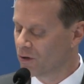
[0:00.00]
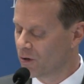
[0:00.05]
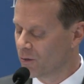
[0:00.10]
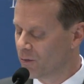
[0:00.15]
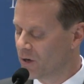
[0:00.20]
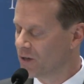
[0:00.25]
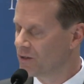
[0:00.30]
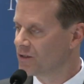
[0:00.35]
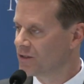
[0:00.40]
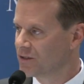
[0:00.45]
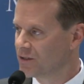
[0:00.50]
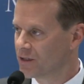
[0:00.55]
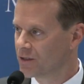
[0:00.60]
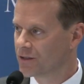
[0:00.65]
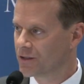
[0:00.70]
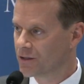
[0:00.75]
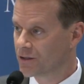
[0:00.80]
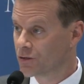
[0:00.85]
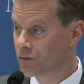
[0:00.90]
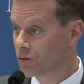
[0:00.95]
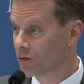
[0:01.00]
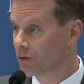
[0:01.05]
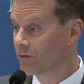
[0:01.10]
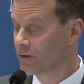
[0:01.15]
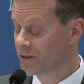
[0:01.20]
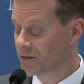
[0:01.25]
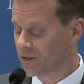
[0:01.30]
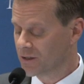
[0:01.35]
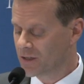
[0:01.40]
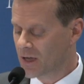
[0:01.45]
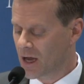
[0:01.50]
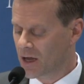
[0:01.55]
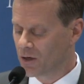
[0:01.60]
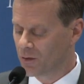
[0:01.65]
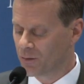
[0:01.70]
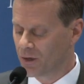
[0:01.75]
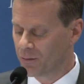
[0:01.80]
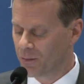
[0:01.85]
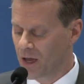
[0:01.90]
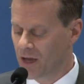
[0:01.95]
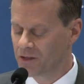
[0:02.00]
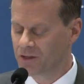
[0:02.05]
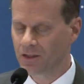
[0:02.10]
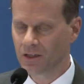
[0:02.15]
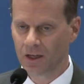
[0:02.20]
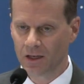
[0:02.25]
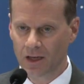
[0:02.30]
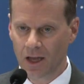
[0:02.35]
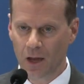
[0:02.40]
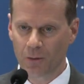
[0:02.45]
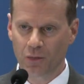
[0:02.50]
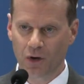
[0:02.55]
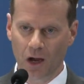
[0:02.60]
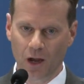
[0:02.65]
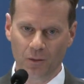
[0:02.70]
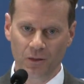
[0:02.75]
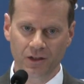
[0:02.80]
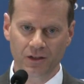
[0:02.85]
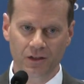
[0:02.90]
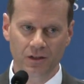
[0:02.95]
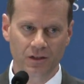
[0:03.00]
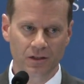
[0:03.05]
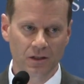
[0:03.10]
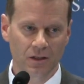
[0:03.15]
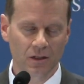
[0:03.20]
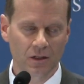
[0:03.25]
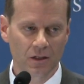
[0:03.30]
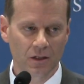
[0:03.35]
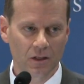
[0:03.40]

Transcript: of their budgets just to service entitlement, pension, and debt promises